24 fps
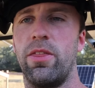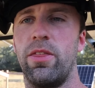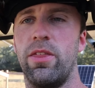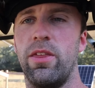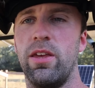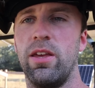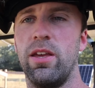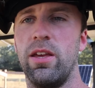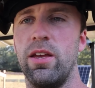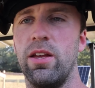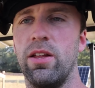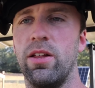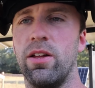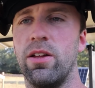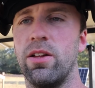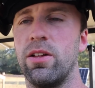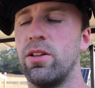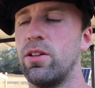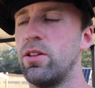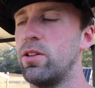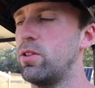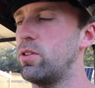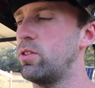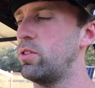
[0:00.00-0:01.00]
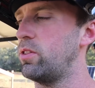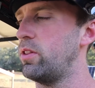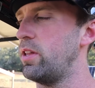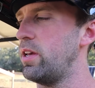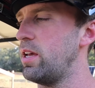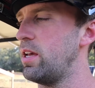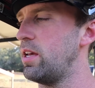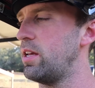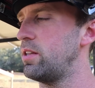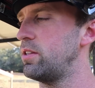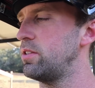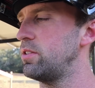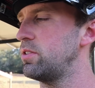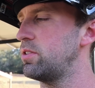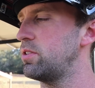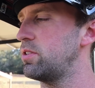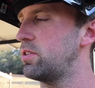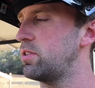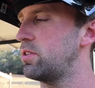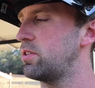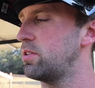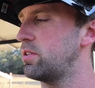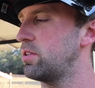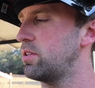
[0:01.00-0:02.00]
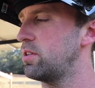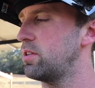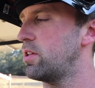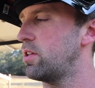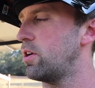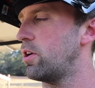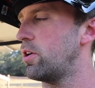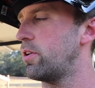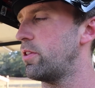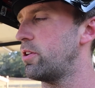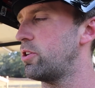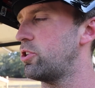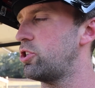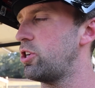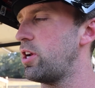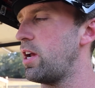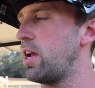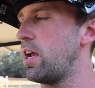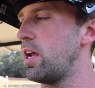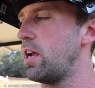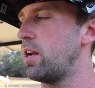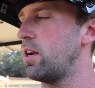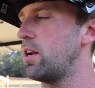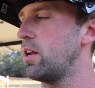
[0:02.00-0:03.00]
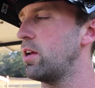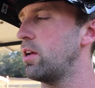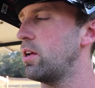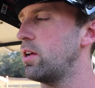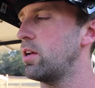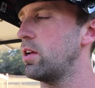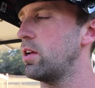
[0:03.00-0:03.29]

the lens or the shade,